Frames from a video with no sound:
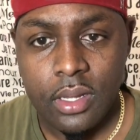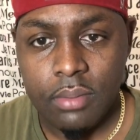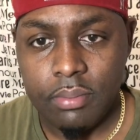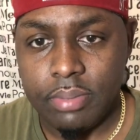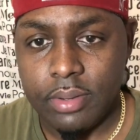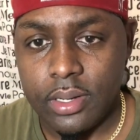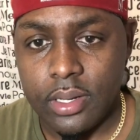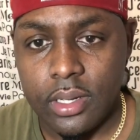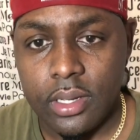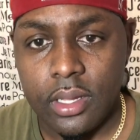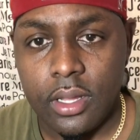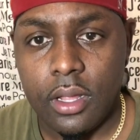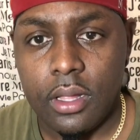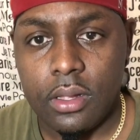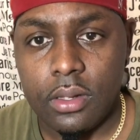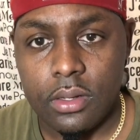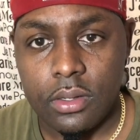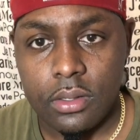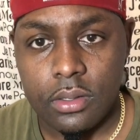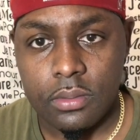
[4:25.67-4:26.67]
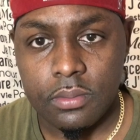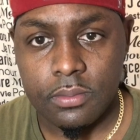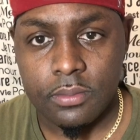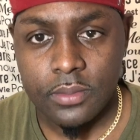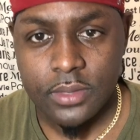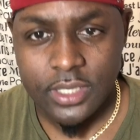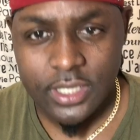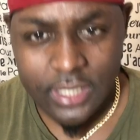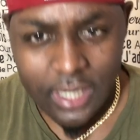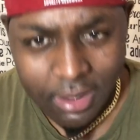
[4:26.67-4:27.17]
But
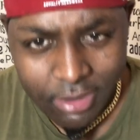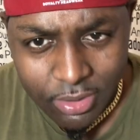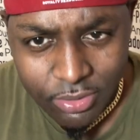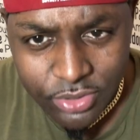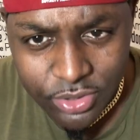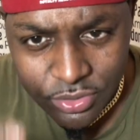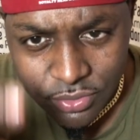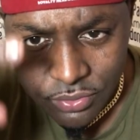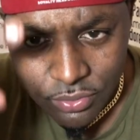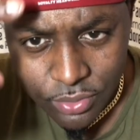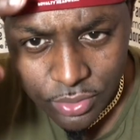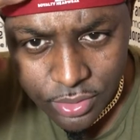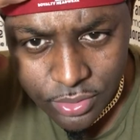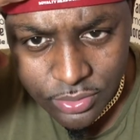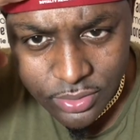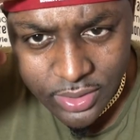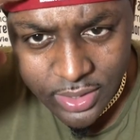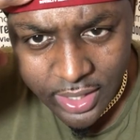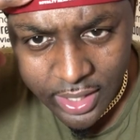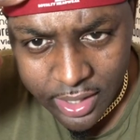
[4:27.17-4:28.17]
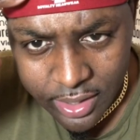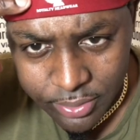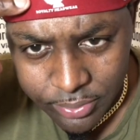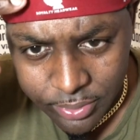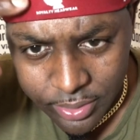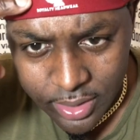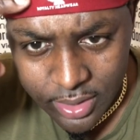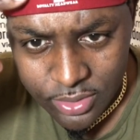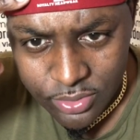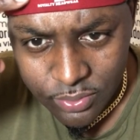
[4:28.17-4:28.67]
shout out to Royalty
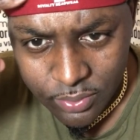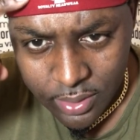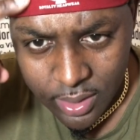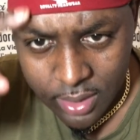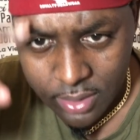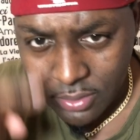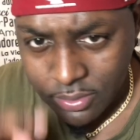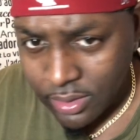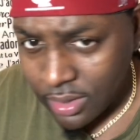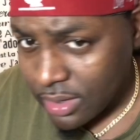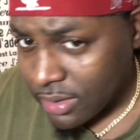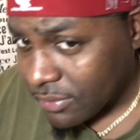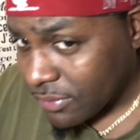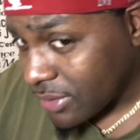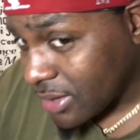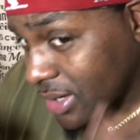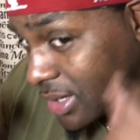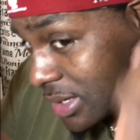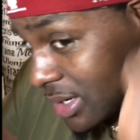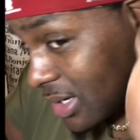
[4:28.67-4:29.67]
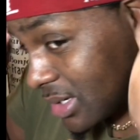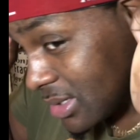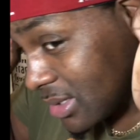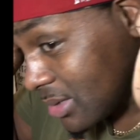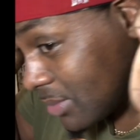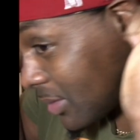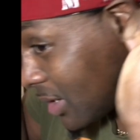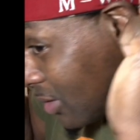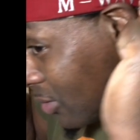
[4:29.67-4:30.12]
Headwear as well for the custom. I